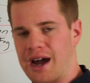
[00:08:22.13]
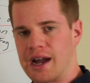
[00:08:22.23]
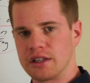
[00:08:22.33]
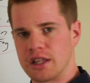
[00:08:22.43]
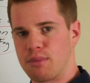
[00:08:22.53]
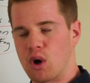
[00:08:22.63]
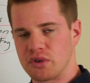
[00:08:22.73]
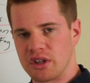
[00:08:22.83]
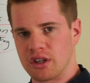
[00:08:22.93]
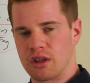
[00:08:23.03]
highly
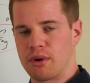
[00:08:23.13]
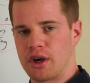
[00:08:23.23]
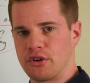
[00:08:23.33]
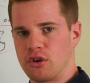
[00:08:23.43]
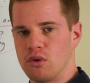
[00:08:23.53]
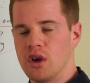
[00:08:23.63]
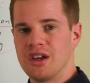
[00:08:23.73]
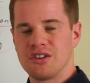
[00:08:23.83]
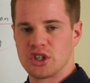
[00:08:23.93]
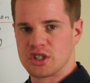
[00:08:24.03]
potent compared to
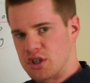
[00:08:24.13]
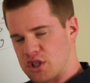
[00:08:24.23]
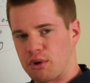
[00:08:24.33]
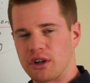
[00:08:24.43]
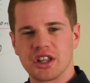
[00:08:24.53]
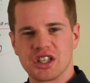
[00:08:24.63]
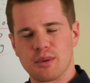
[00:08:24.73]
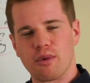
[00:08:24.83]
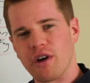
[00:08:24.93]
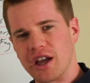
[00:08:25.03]
just sprinkling
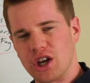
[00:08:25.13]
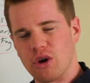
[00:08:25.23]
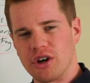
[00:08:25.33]
some oregano